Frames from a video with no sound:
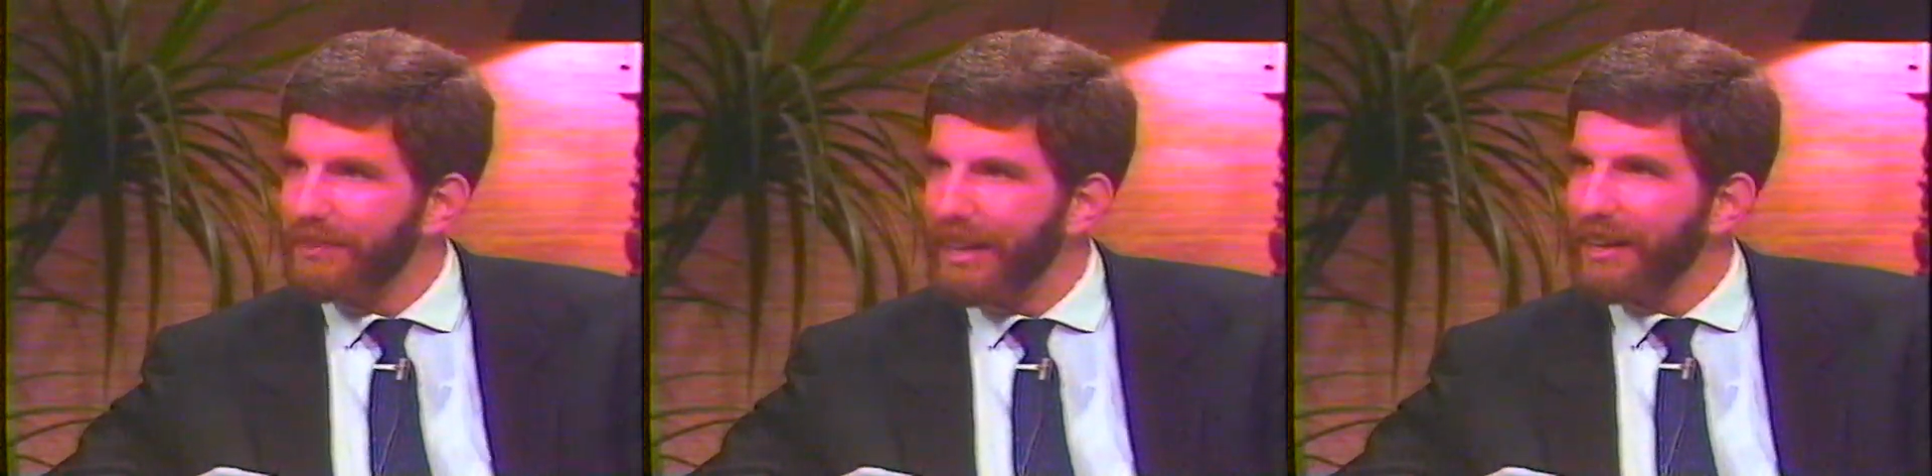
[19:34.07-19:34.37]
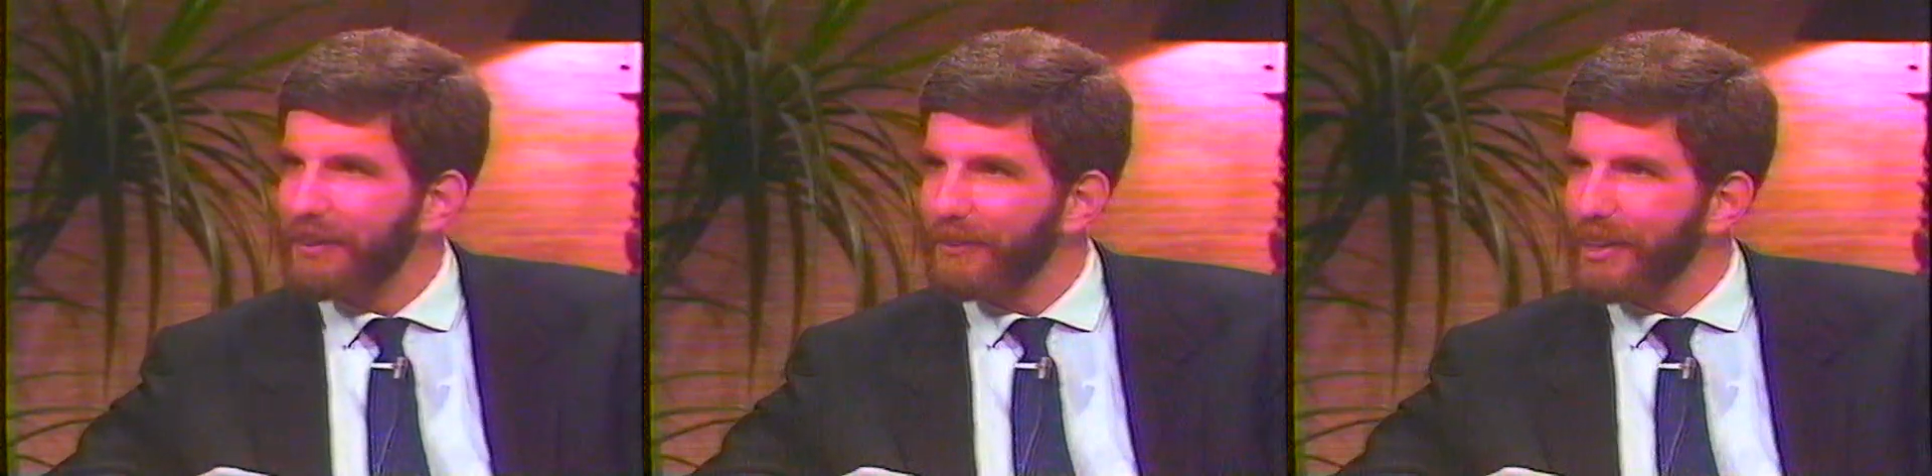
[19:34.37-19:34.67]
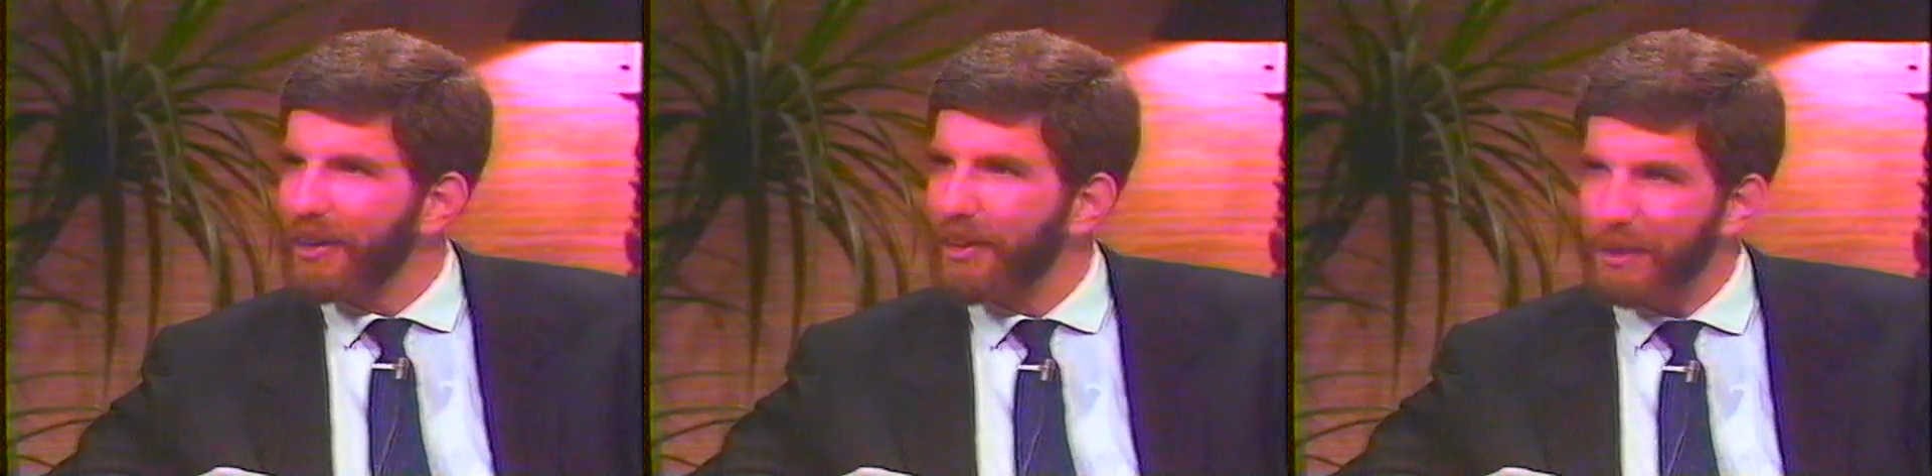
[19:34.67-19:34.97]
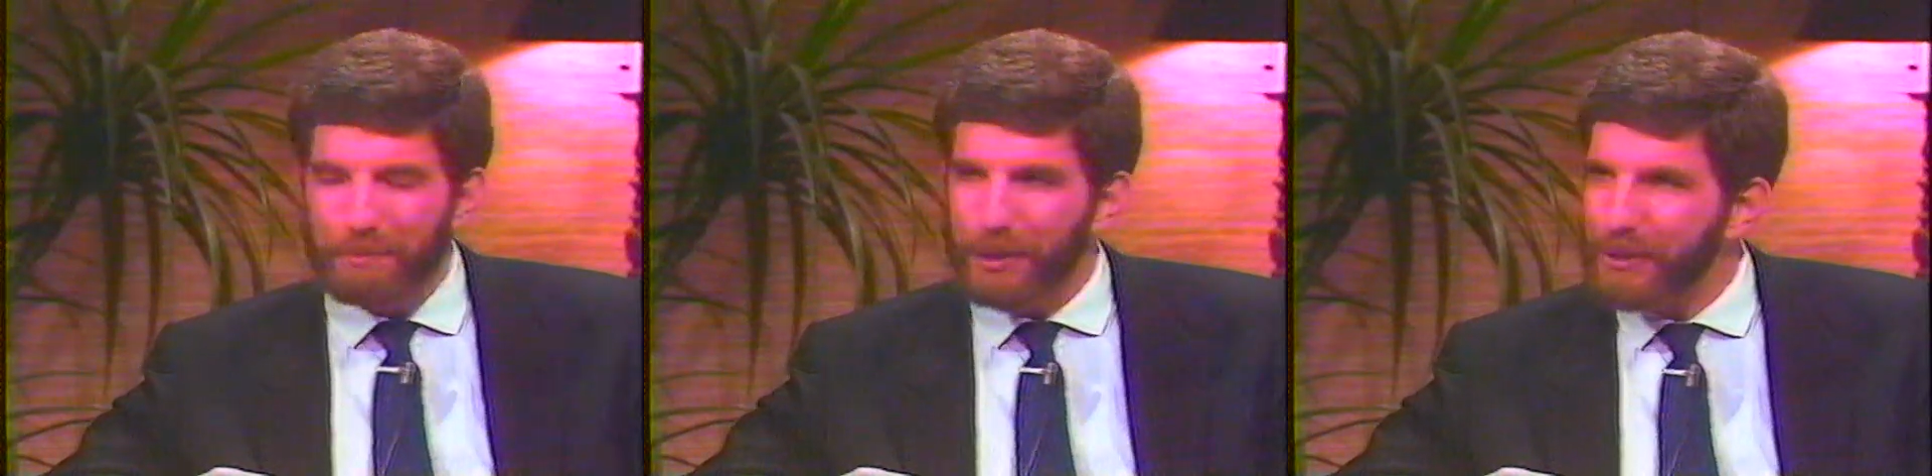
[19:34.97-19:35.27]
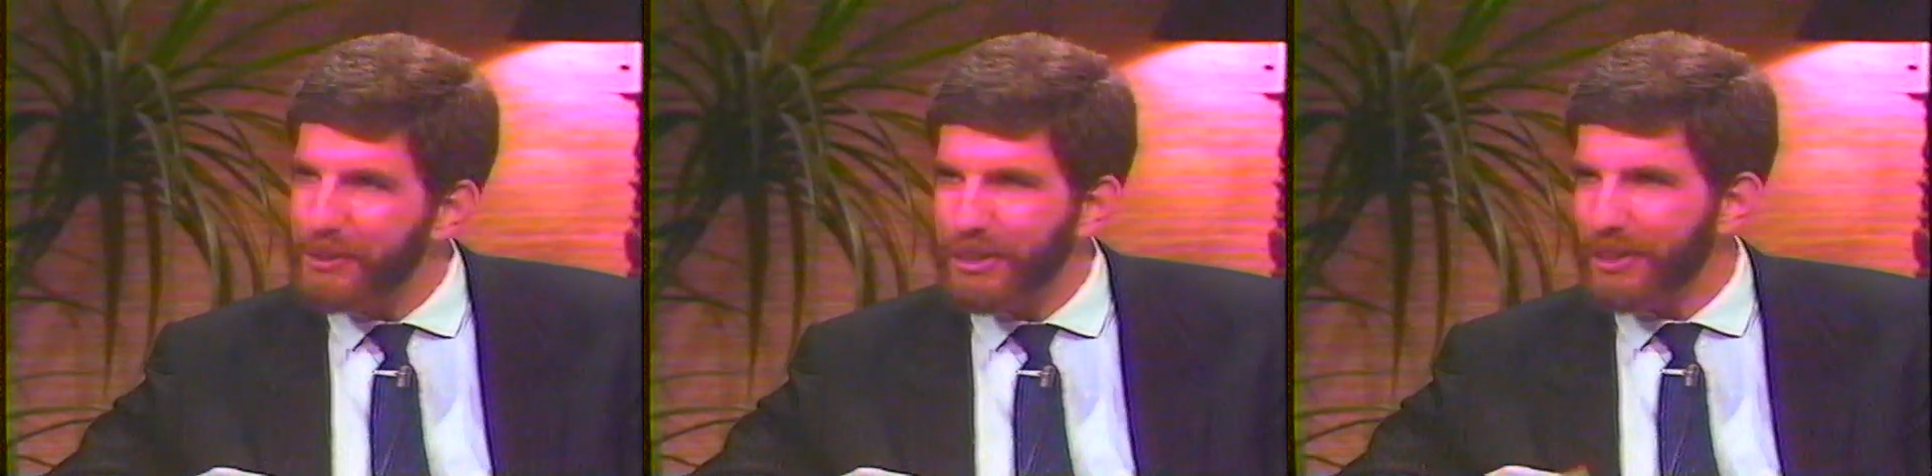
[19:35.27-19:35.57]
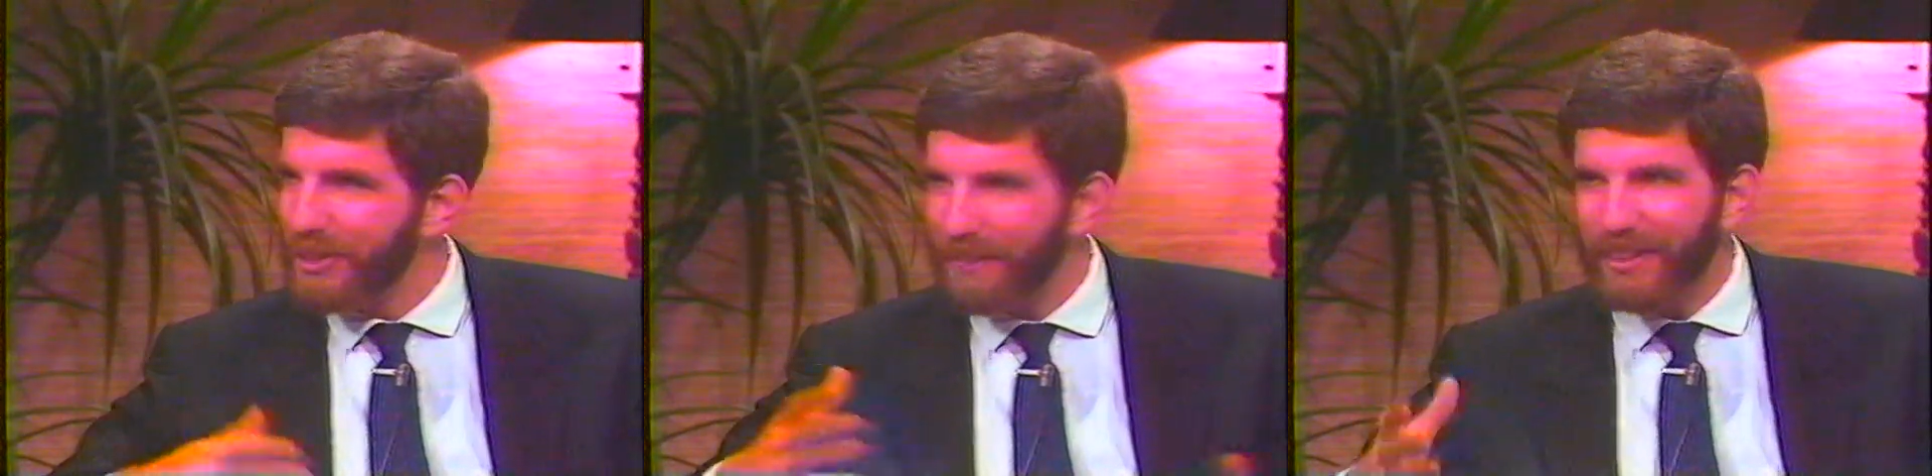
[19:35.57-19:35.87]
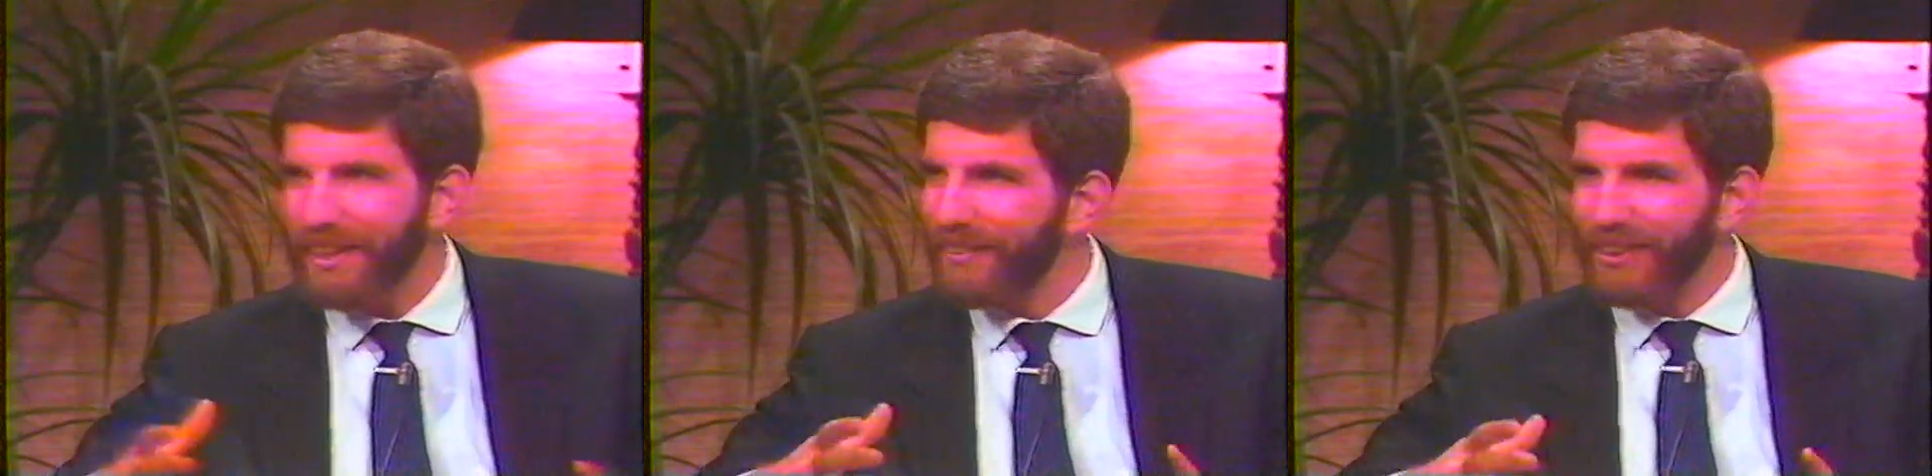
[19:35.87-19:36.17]
ink written on their blue jeans. I
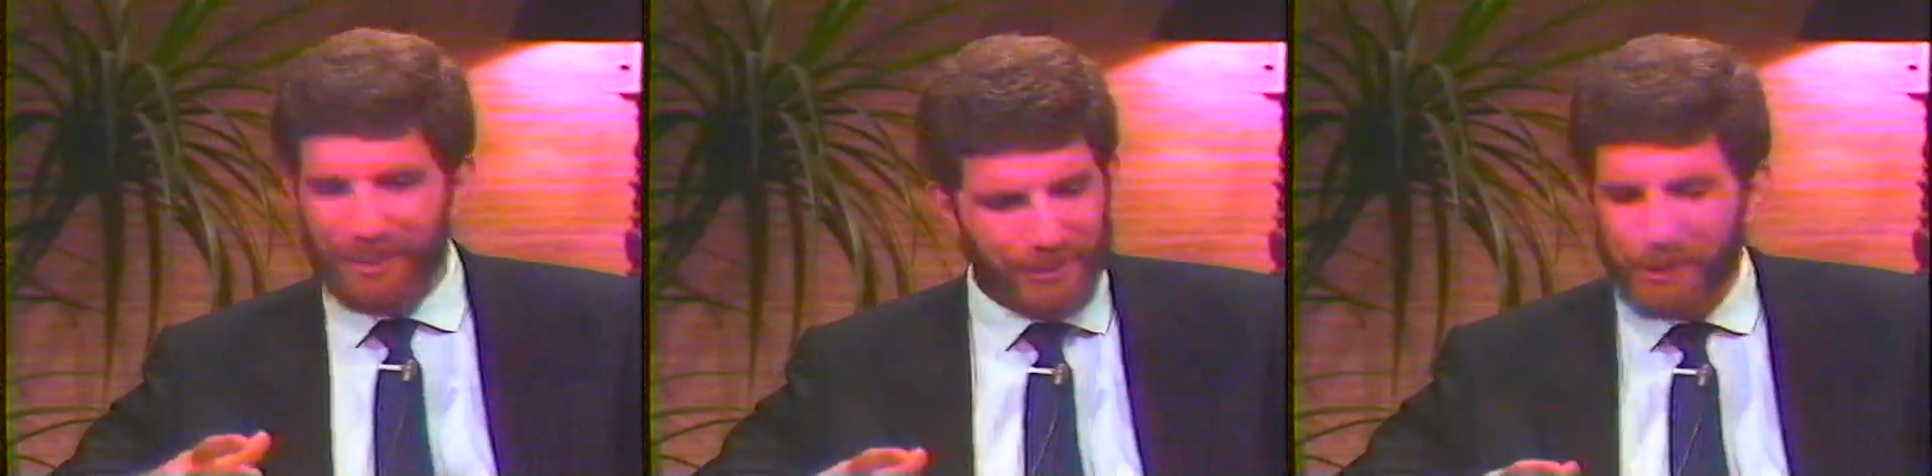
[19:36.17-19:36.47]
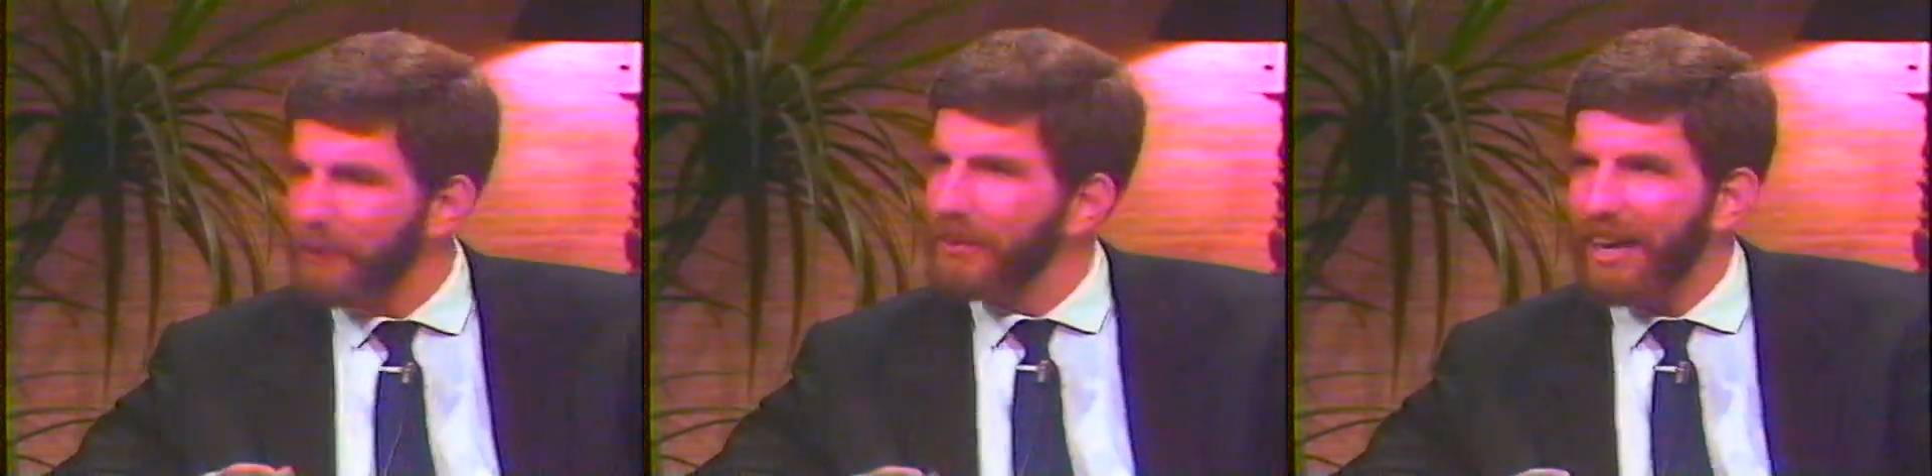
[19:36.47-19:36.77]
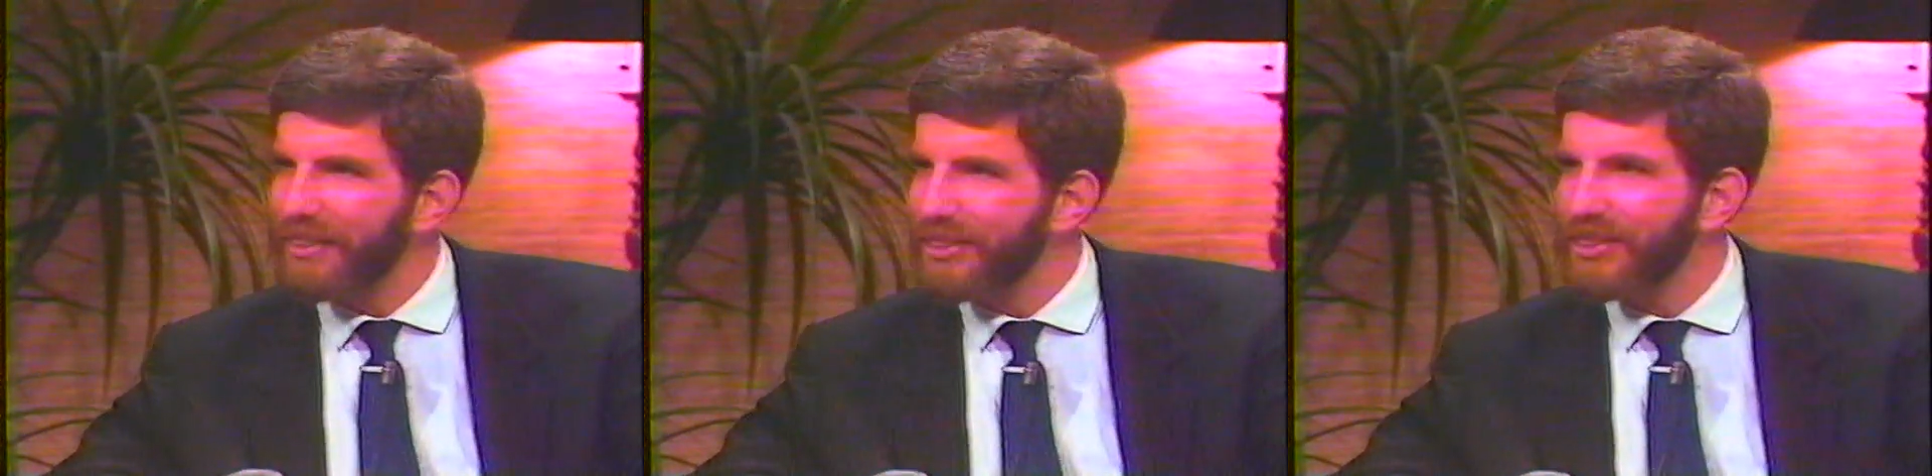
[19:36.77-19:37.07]
mean, they were sold out to